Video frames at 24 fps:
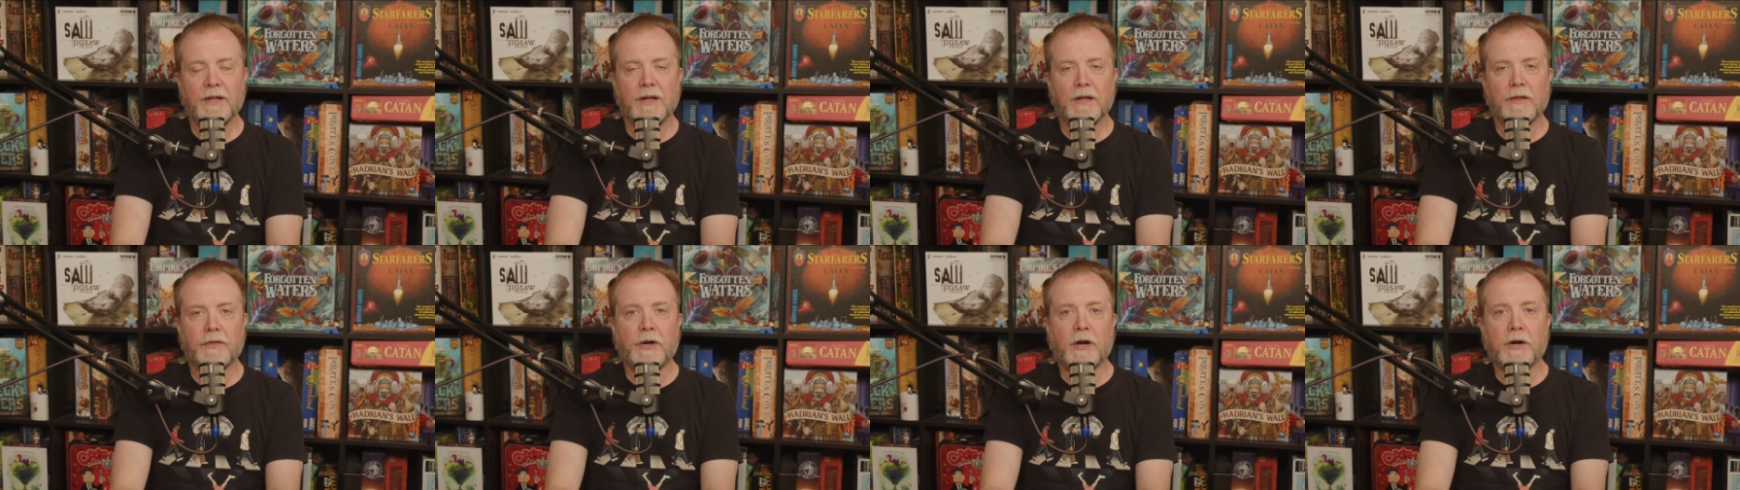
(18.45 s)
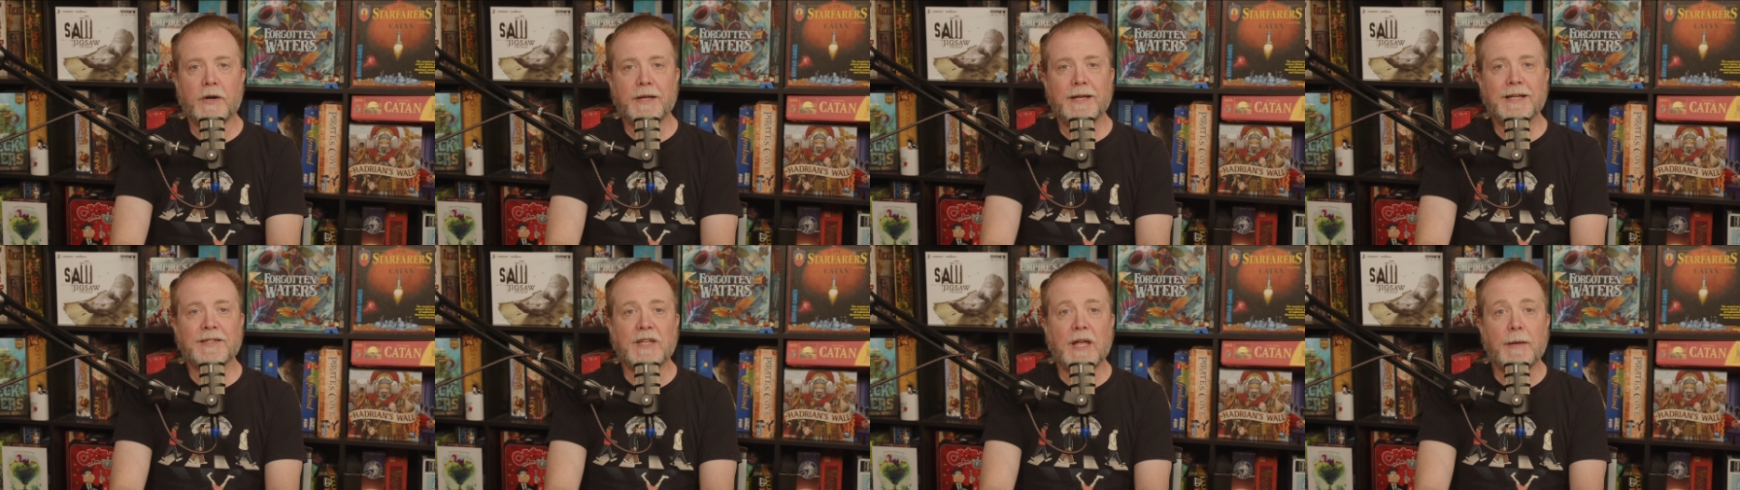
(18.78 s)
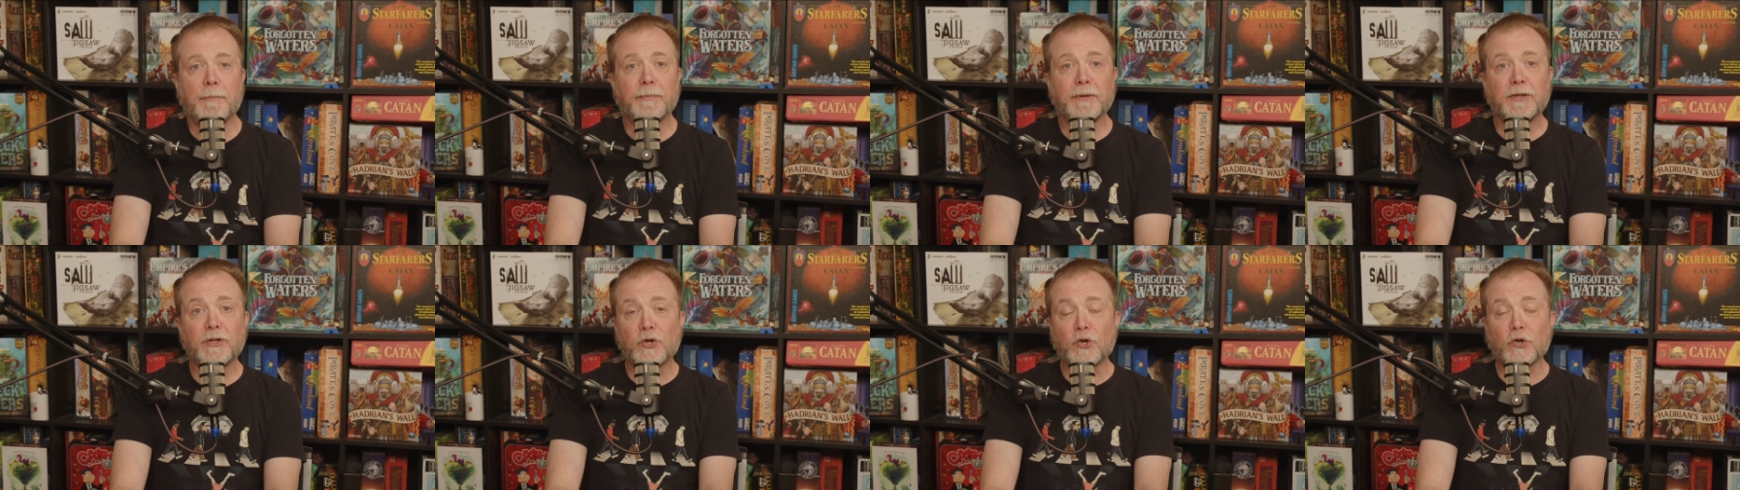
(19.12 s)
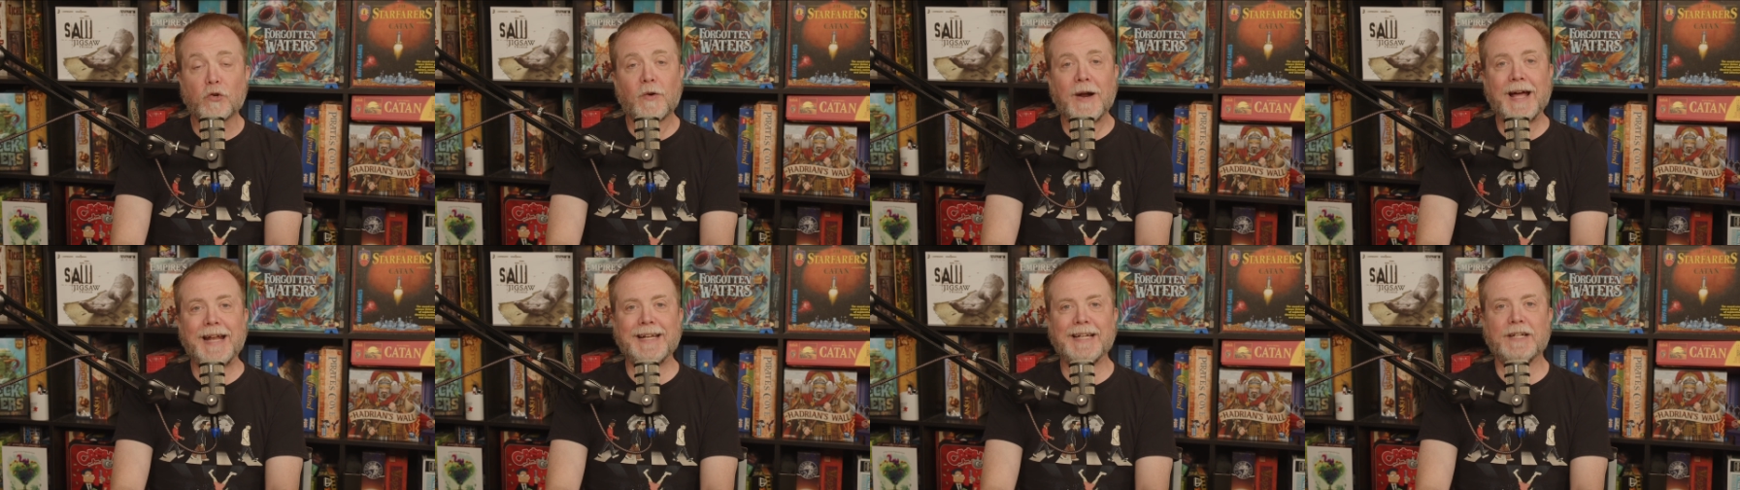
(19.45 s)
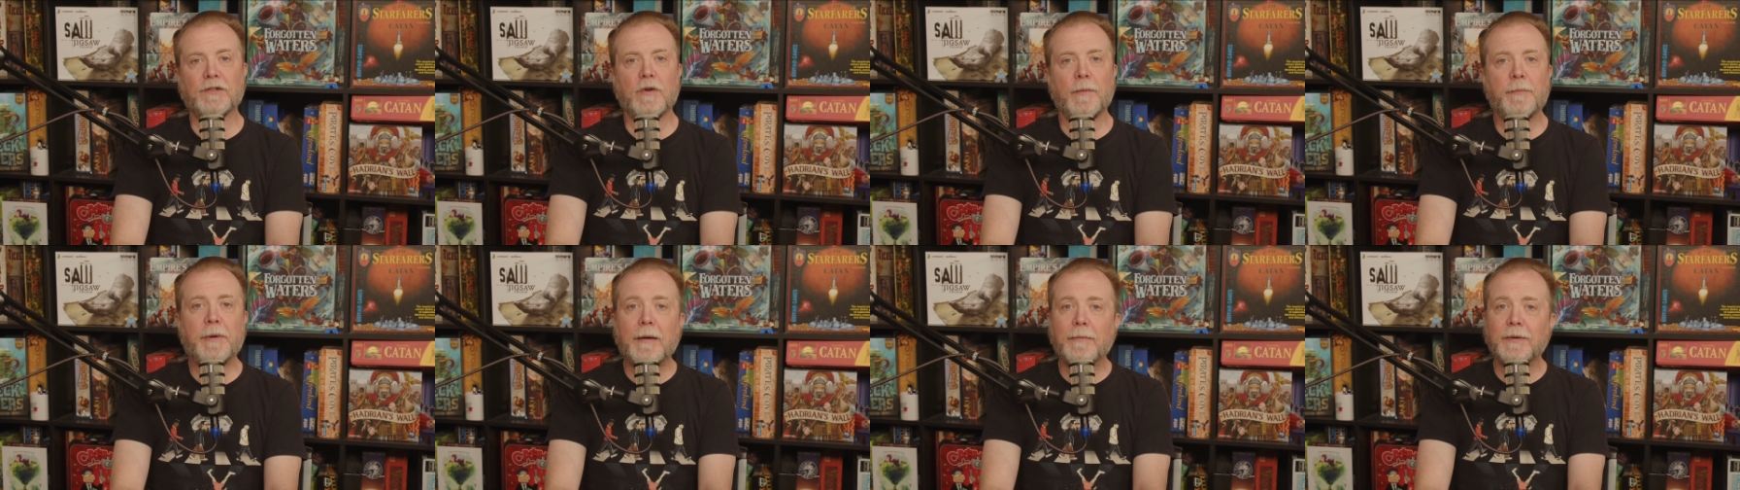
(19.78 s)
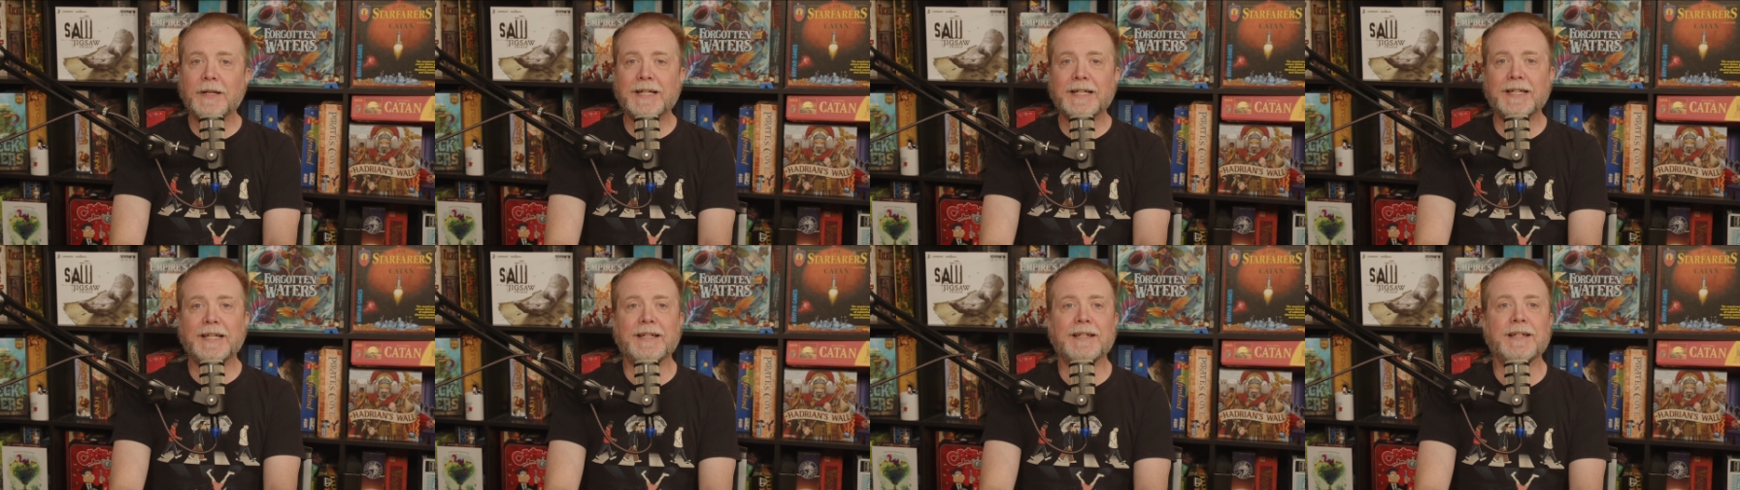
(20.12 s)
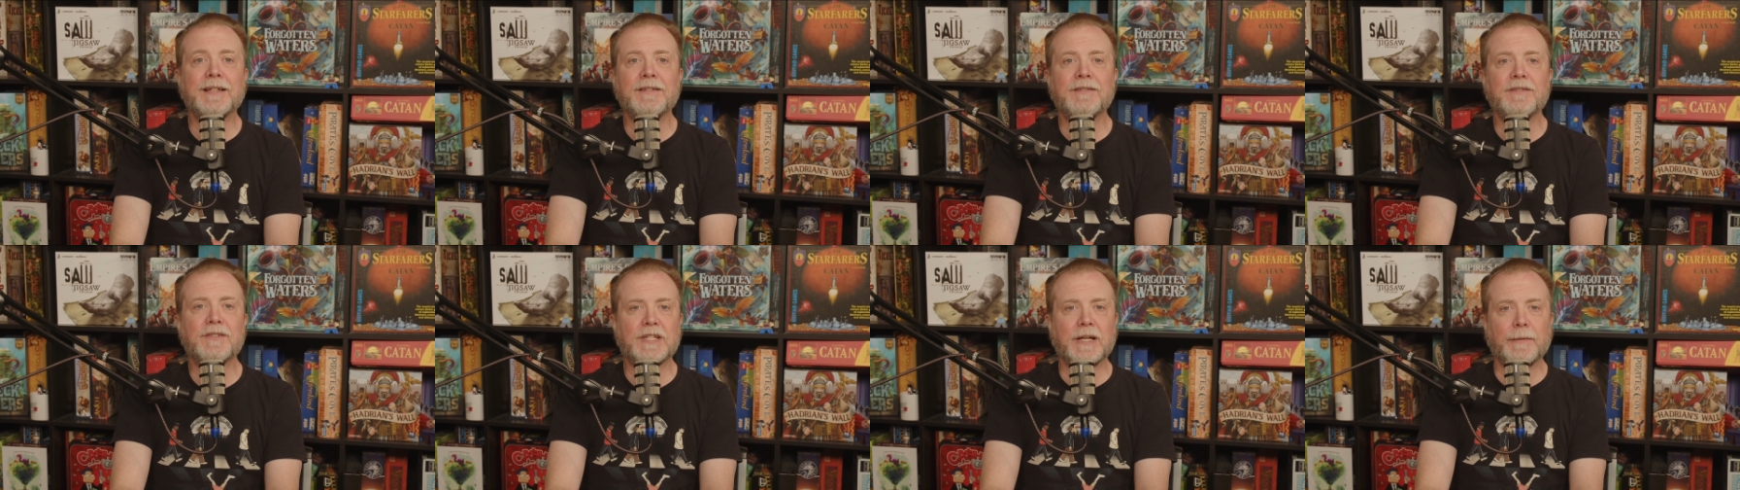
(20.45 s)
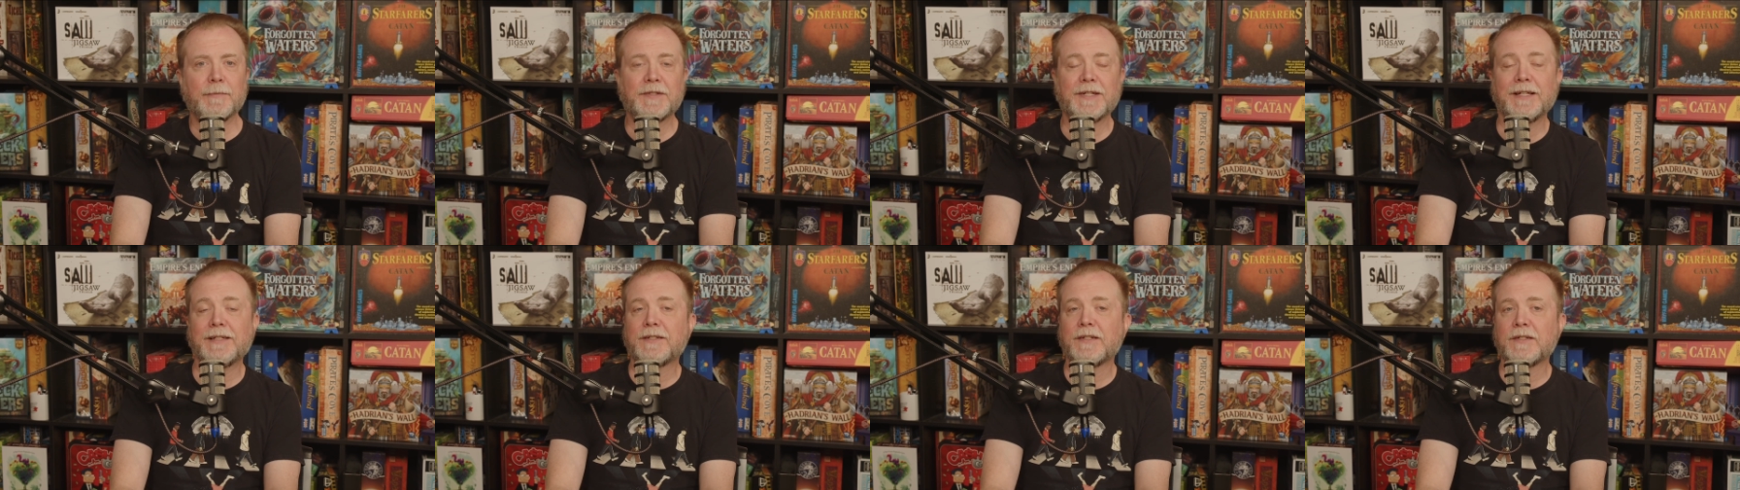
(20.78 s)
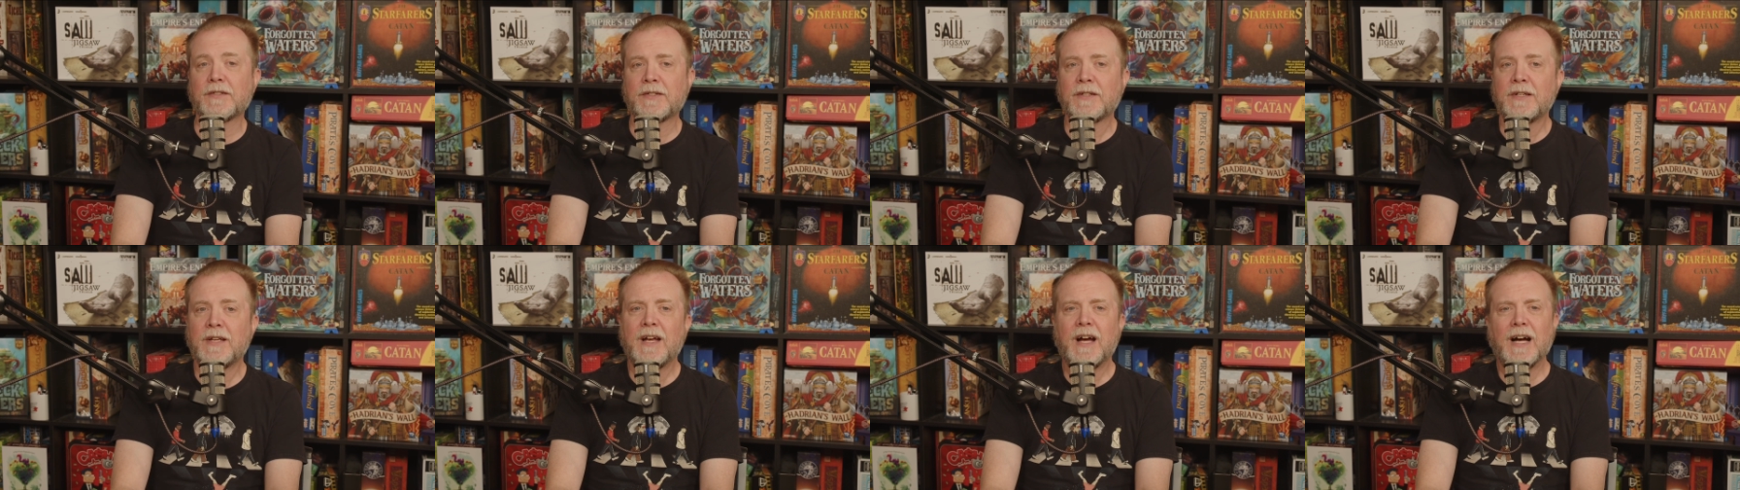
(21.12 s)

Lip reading: Tharda is a plutocratic republic, and in some senses,